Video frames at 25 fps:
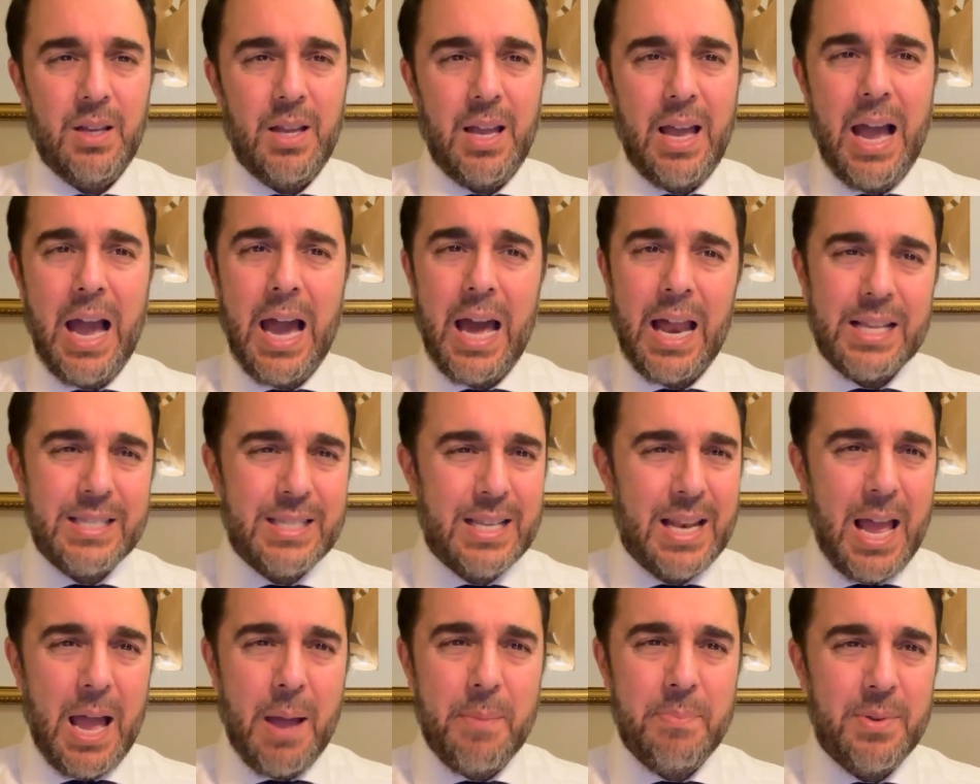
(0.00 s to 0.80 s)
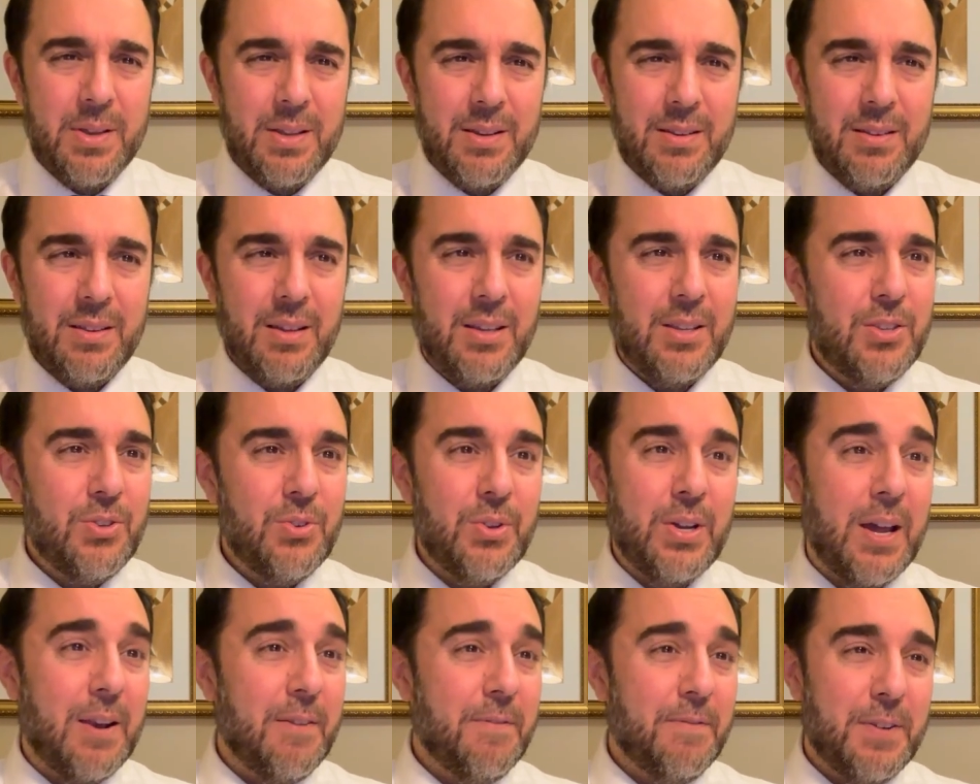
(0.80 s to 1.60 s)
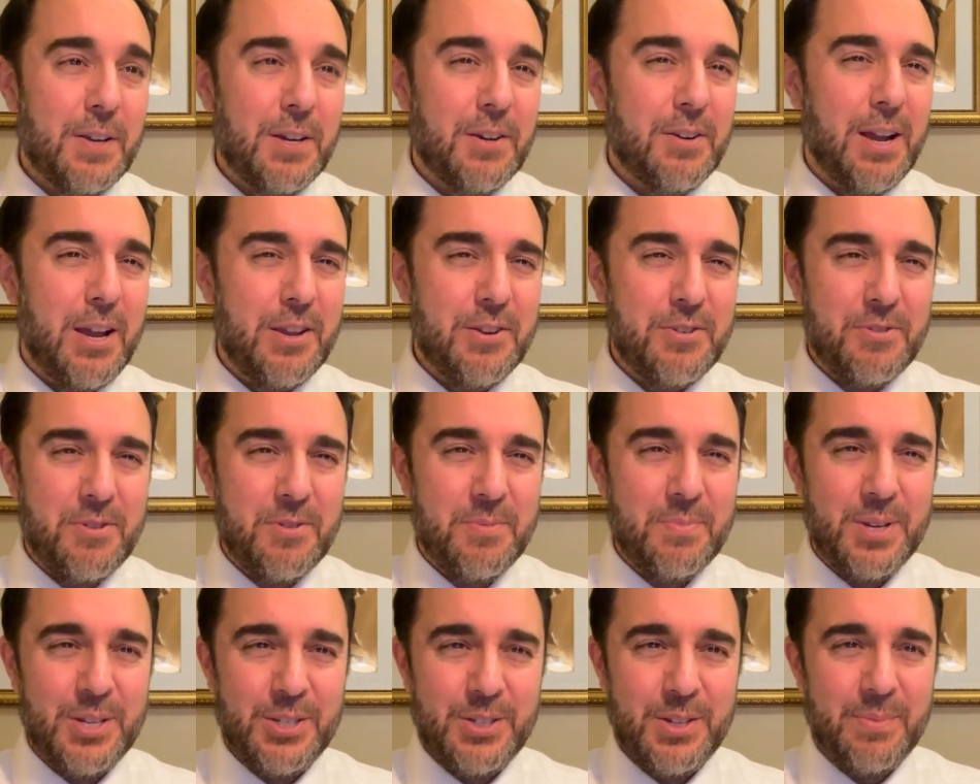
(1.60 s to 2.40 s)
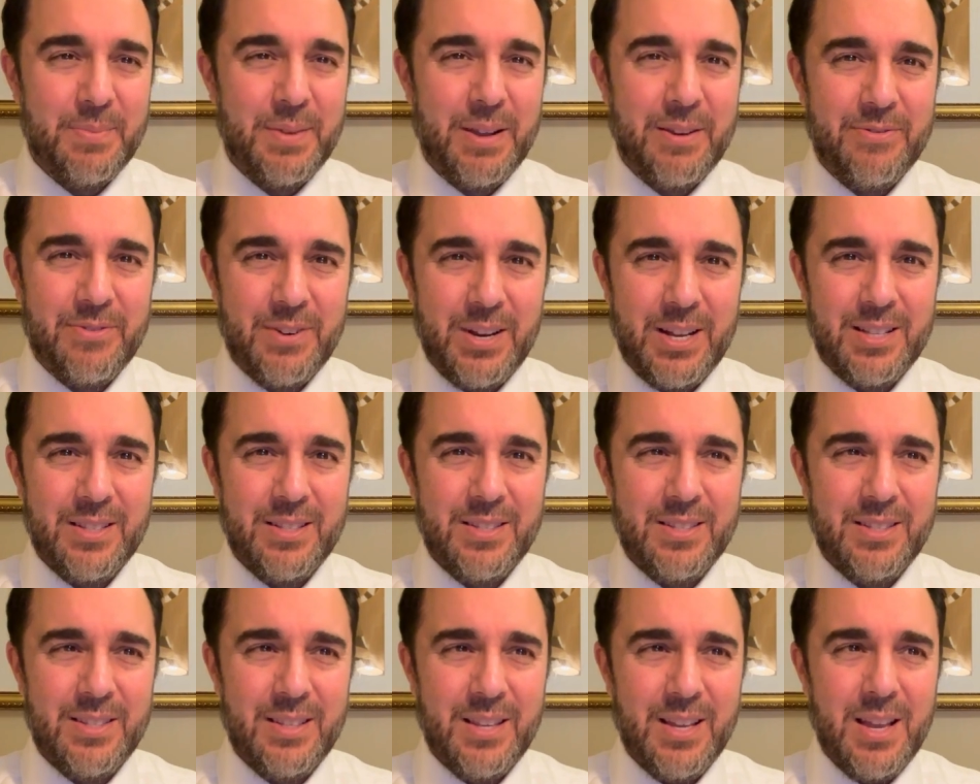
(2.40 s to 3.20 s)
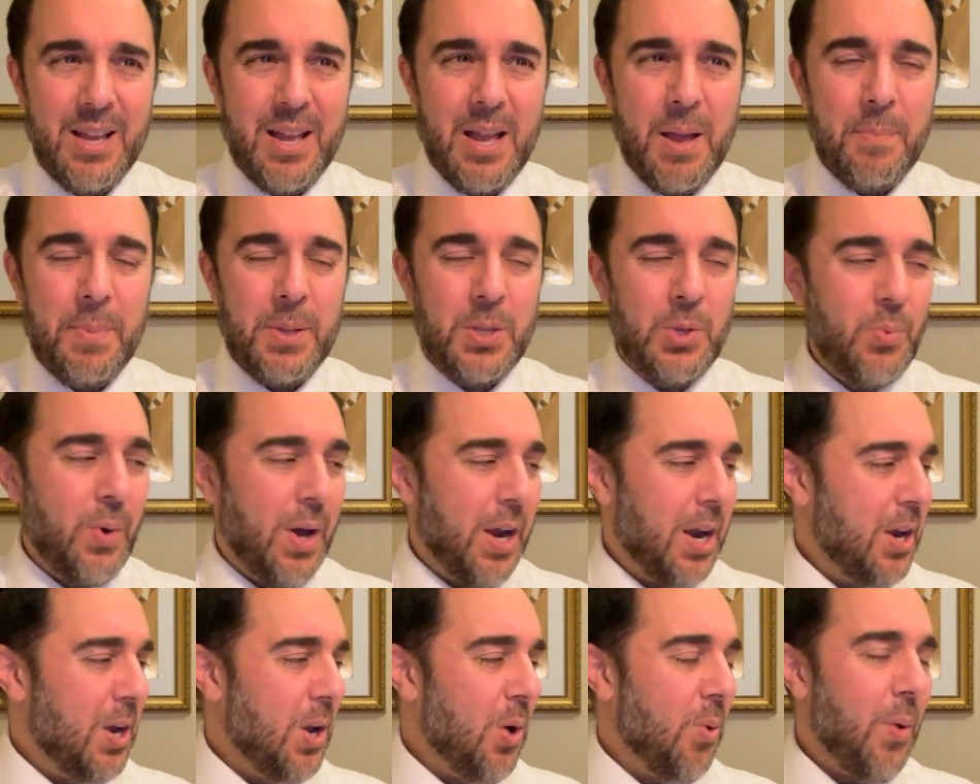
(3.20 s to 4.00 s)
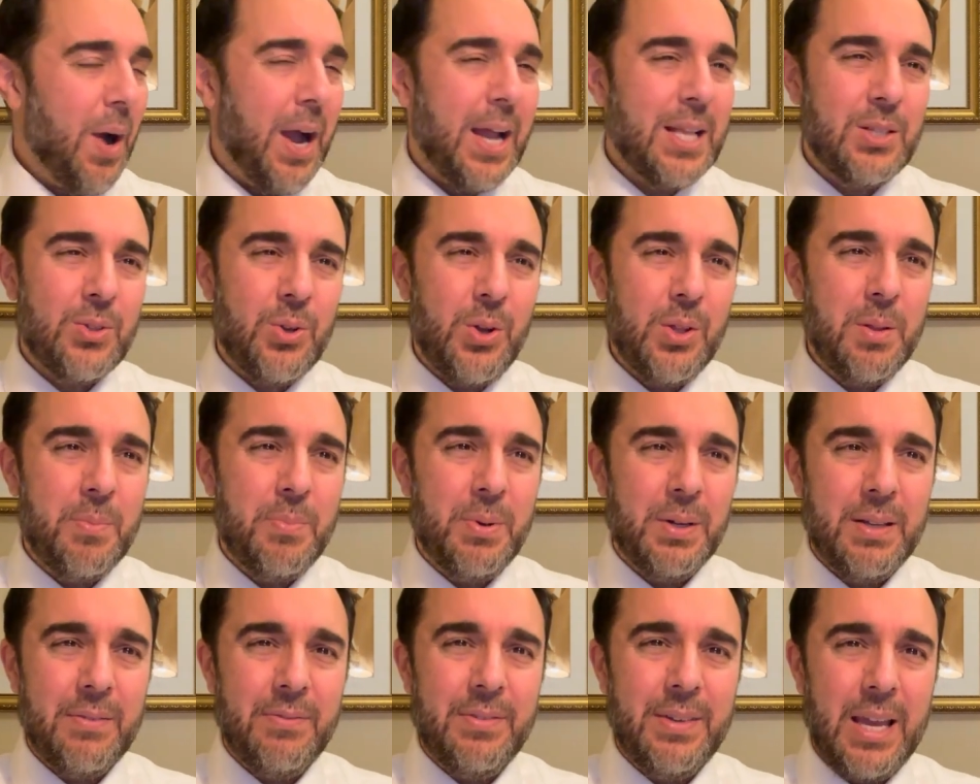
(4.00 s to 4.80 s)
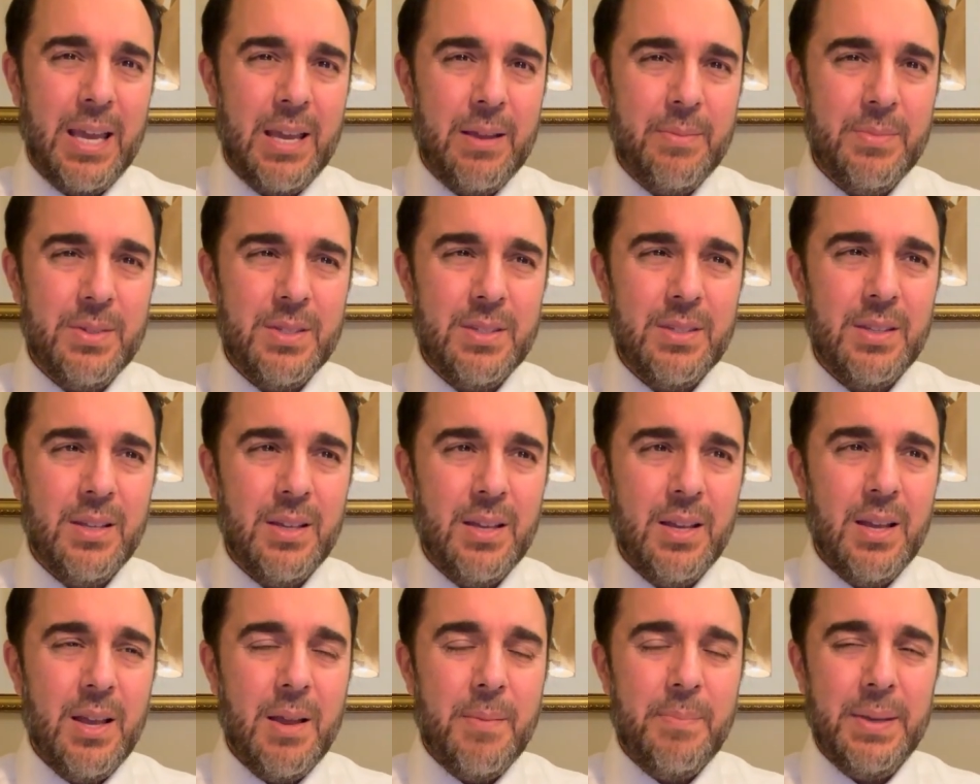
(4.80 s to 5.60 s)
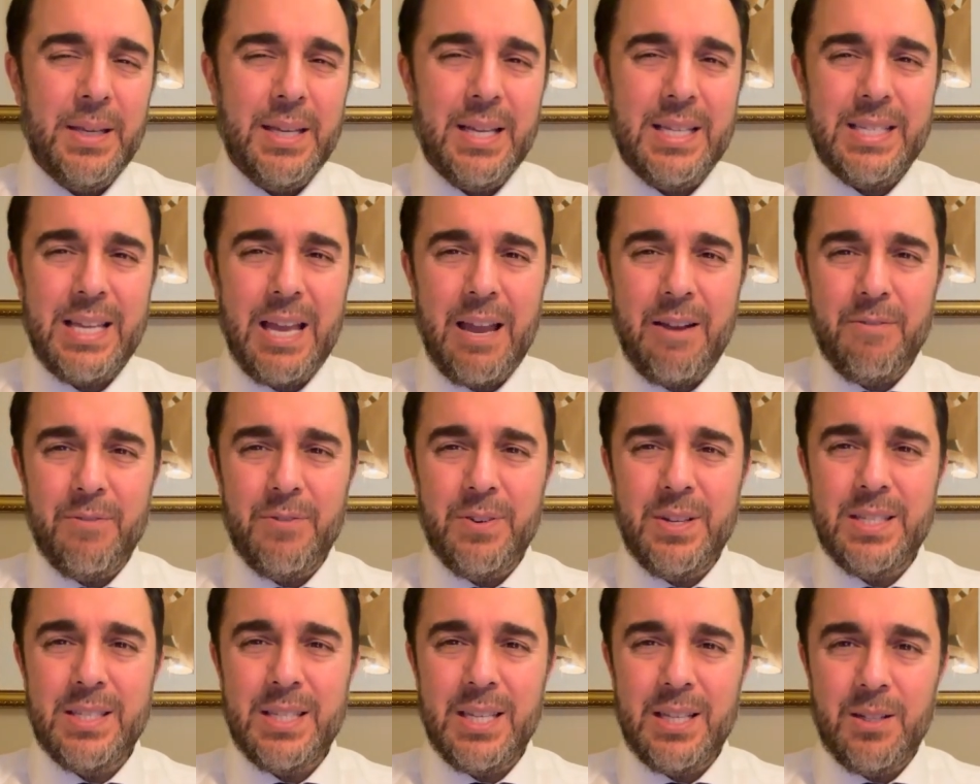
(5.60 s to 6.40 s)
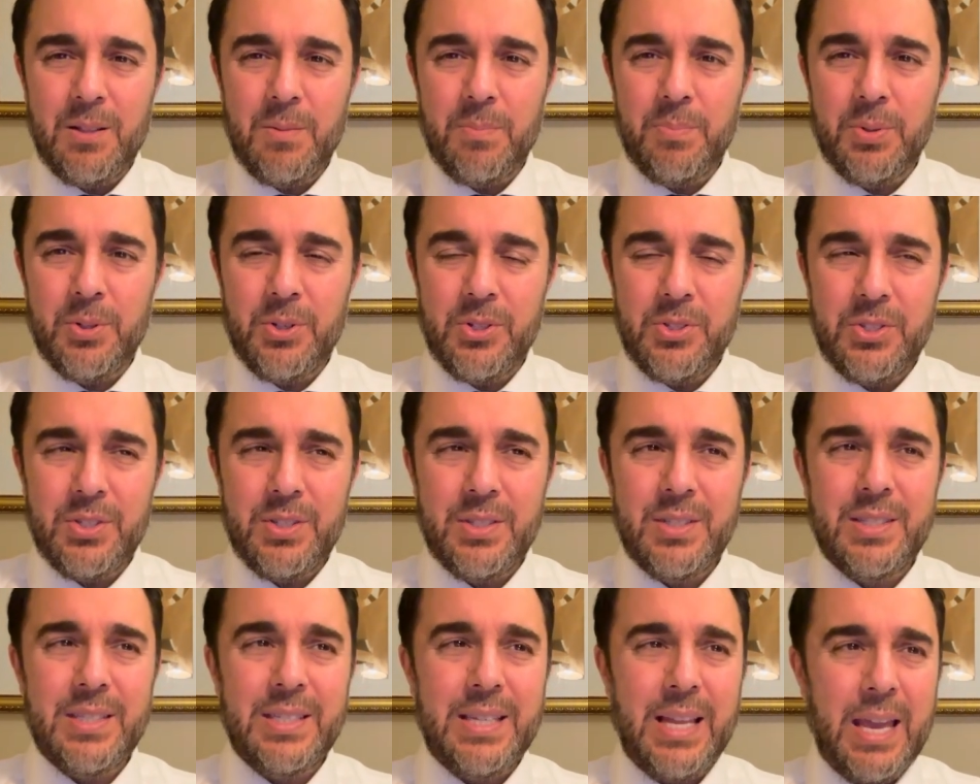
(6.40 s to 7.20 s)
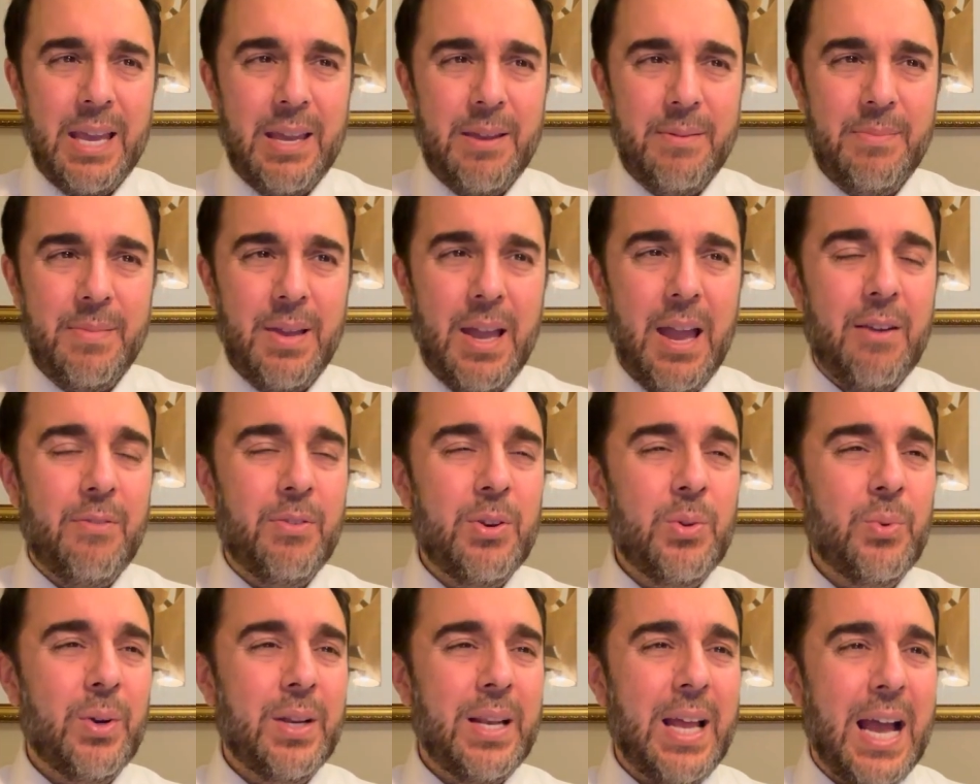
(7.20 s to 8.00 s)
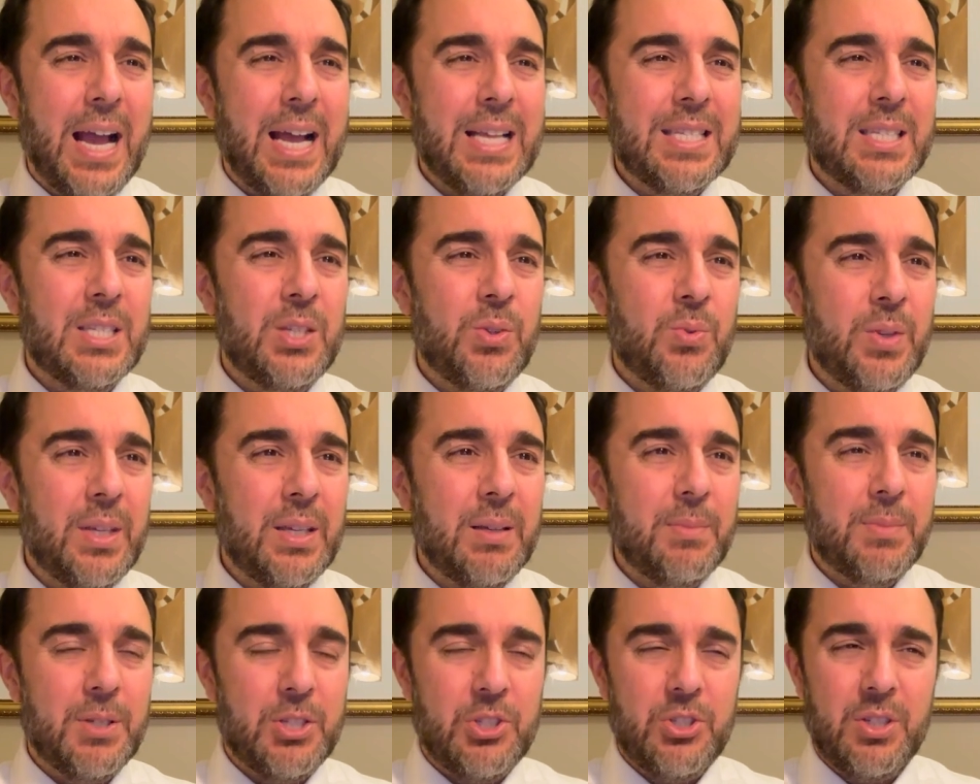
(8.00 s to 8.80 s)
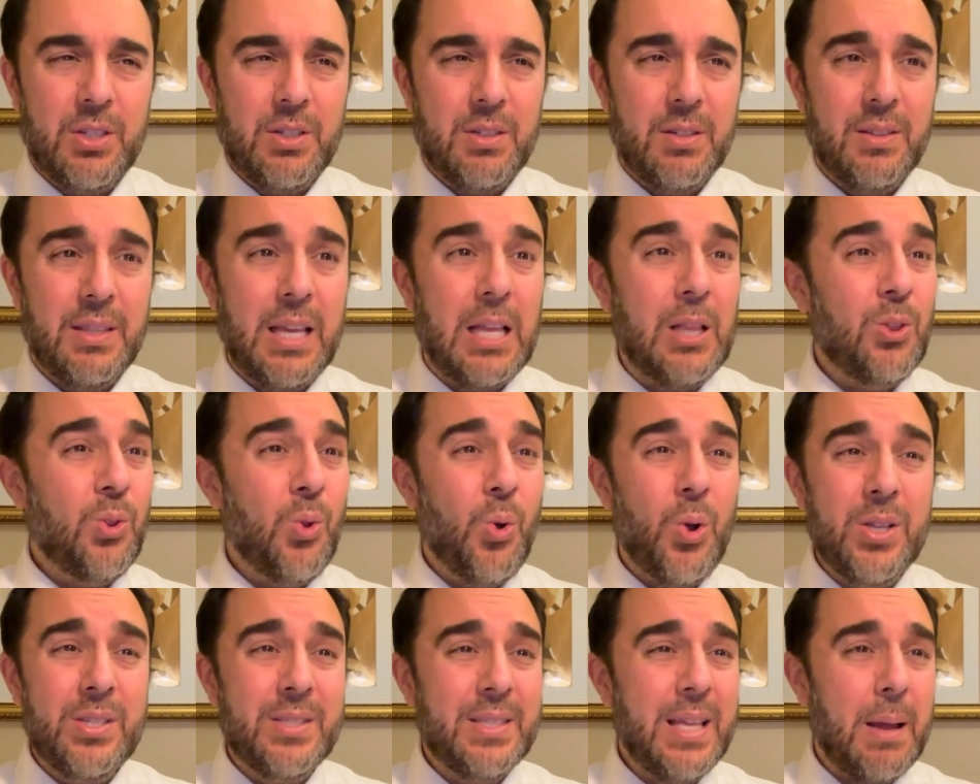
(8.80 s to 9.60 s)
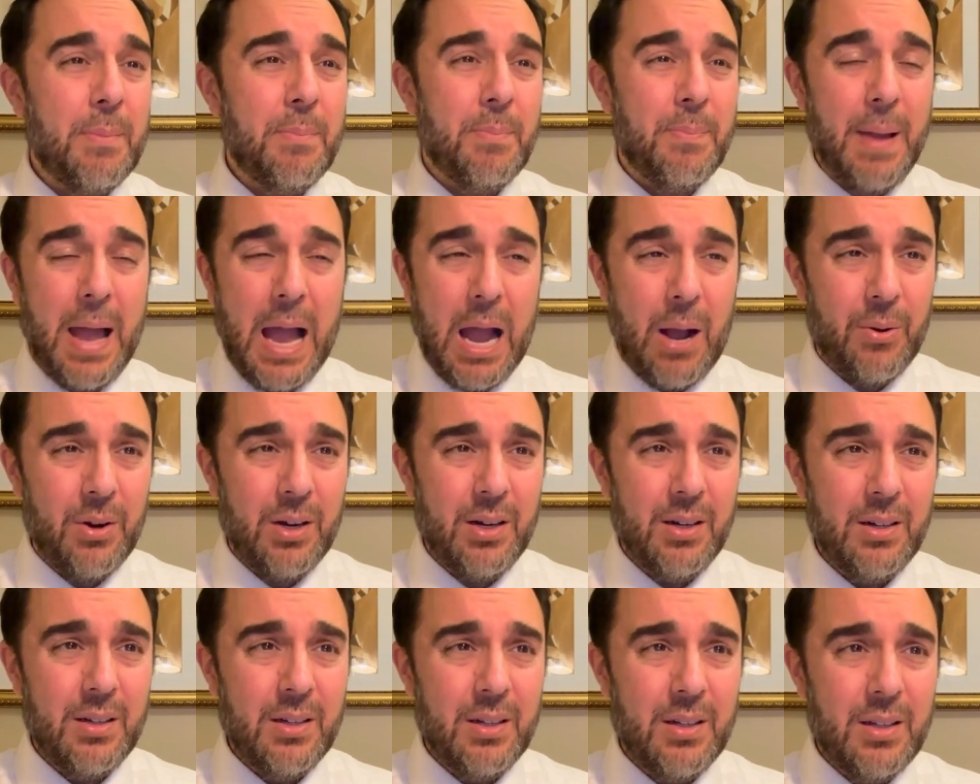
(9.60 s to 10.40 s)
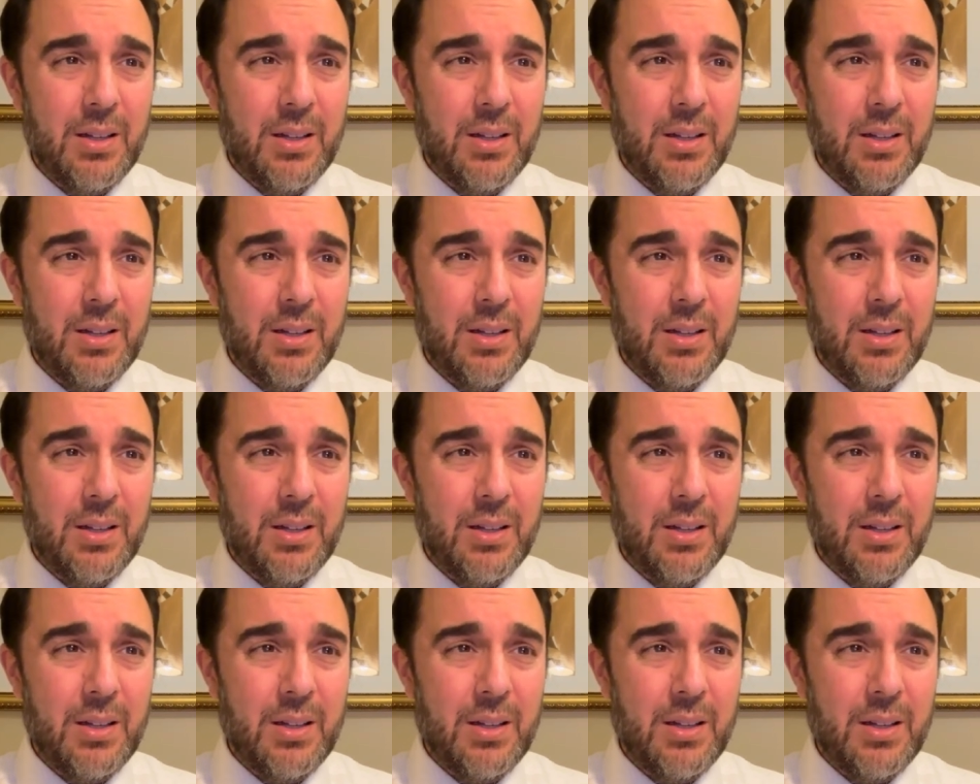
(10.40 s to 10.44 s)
How does it happen? You got to figure out your own mission, my friends. But you want to know why it's called the Book of Names? Because every single person's name, everyone has a unique mission. They lost that power.